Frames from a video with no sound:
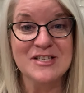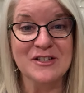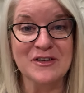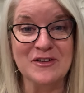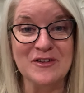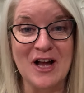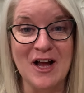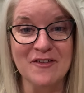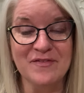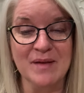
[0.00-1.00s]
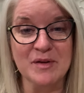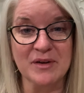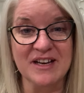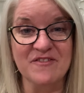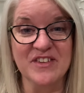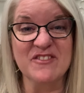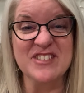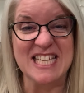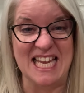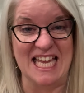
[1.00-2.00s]
till uh, February
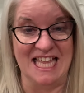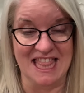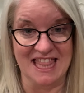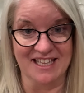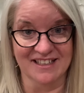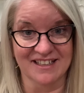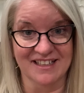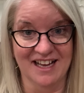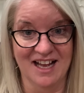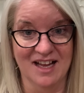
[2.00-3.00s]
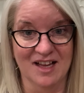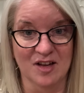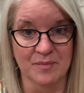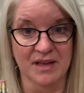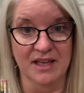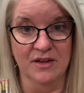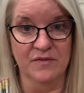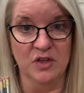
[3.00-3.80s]
15th. Um, if